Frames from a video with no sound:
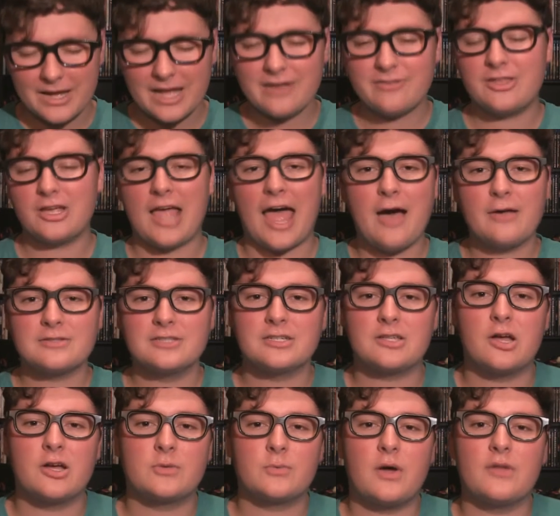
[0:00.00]
But The House on
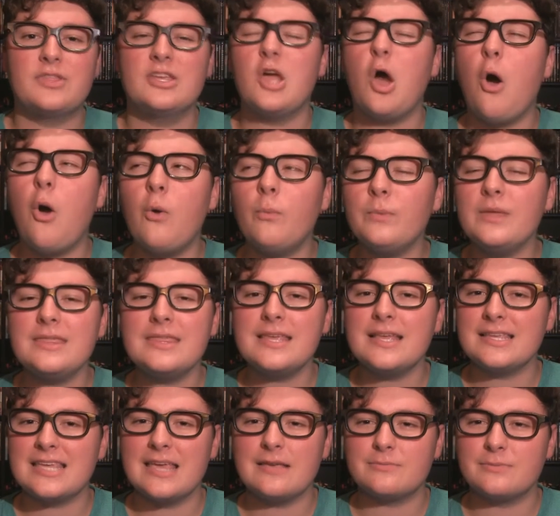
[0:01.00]
the Clock Wall, the only
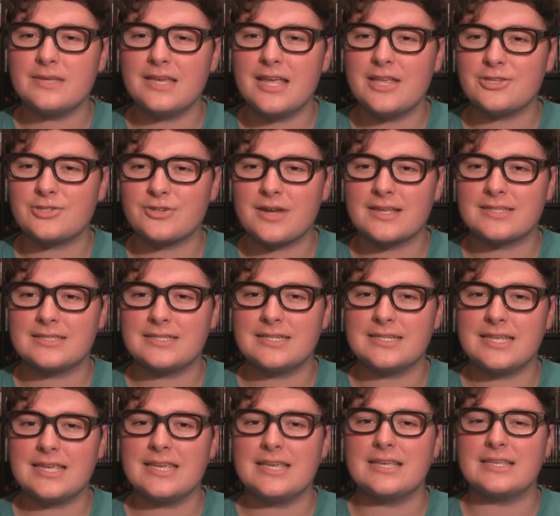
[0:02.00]
thing that keeps me
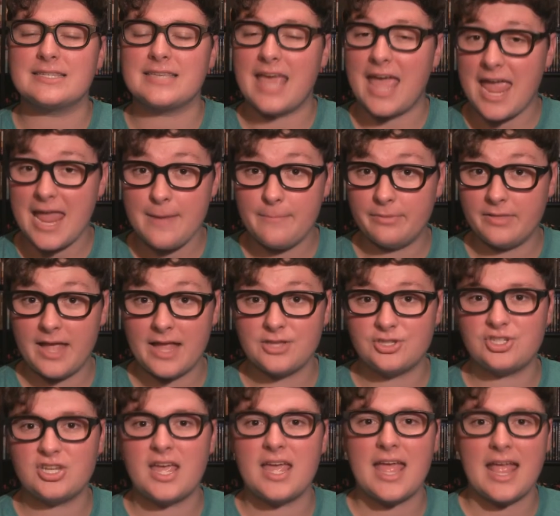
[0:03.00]
interested is Cate
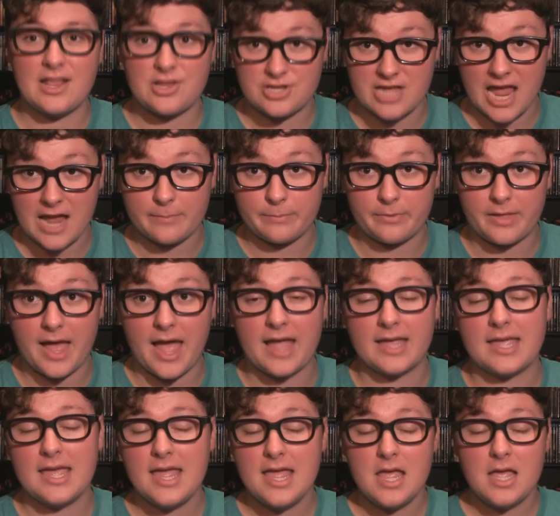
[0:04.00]
Blanchett and Jack
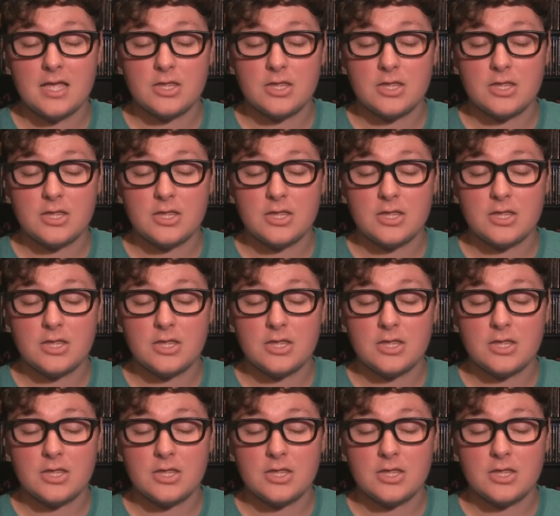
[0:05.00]
Black.